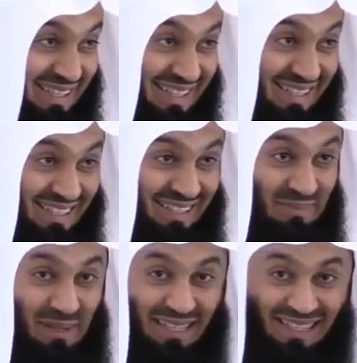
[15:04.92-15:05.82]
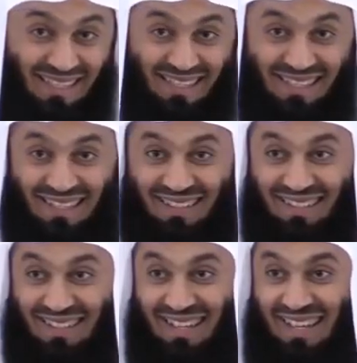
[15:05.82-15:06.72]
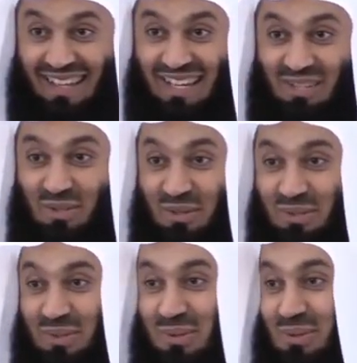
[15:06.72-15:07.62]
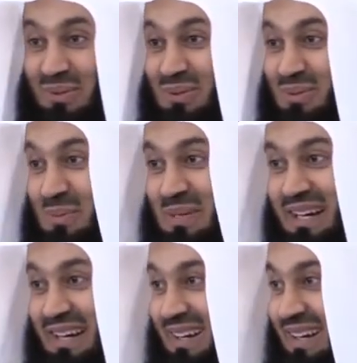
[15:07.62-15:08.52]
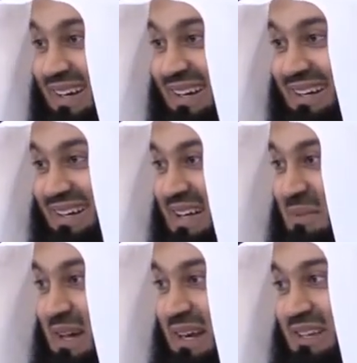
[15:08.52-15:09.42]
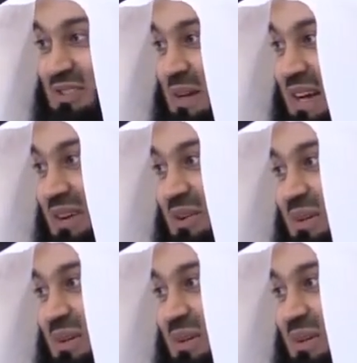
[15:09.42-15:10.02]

sister, that is not true. Subhanallah, may Allah subhanahu